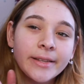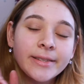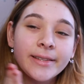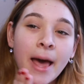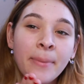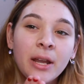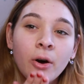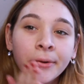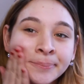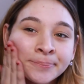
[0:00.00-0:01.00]
slap it
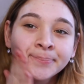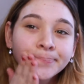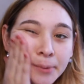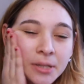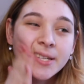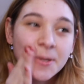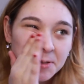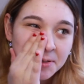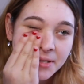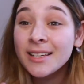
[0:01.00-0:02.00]
on,
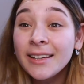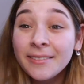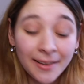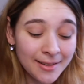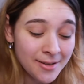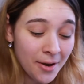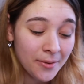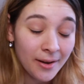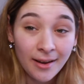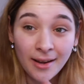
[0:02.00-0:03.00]
because the key thing to
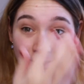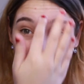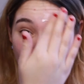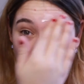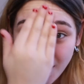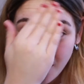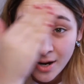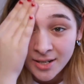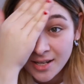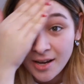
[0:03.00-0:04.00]
note is I have no
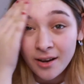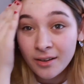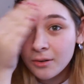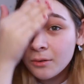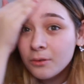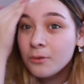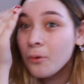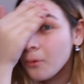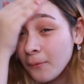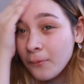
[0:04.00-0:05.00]
idea
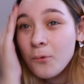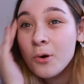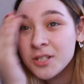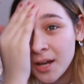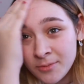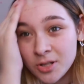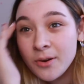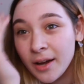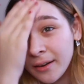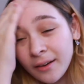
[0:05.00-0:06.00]
what I'm
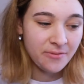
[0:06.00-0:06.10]
doing.